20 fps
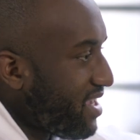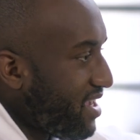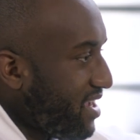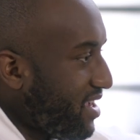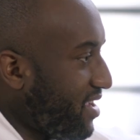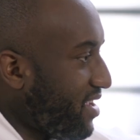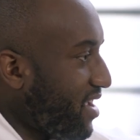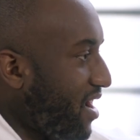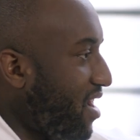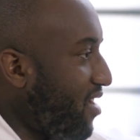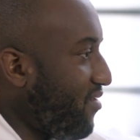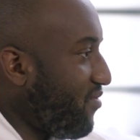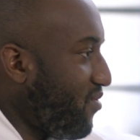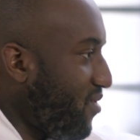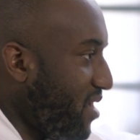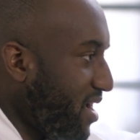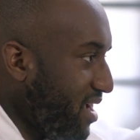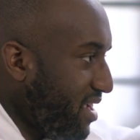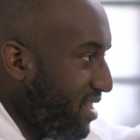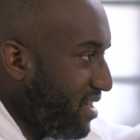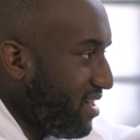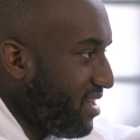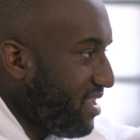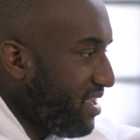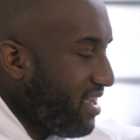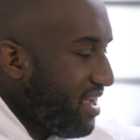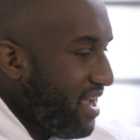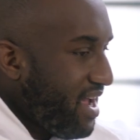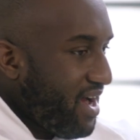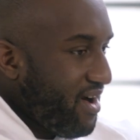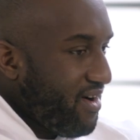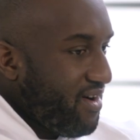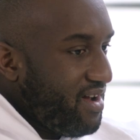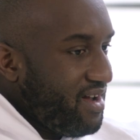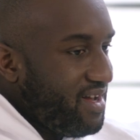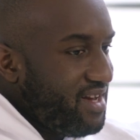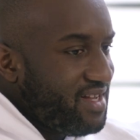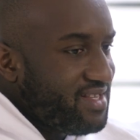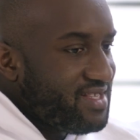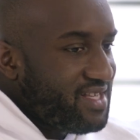say Off-White
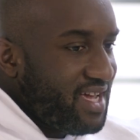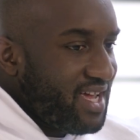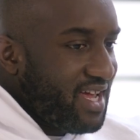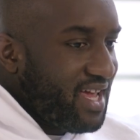era, and it's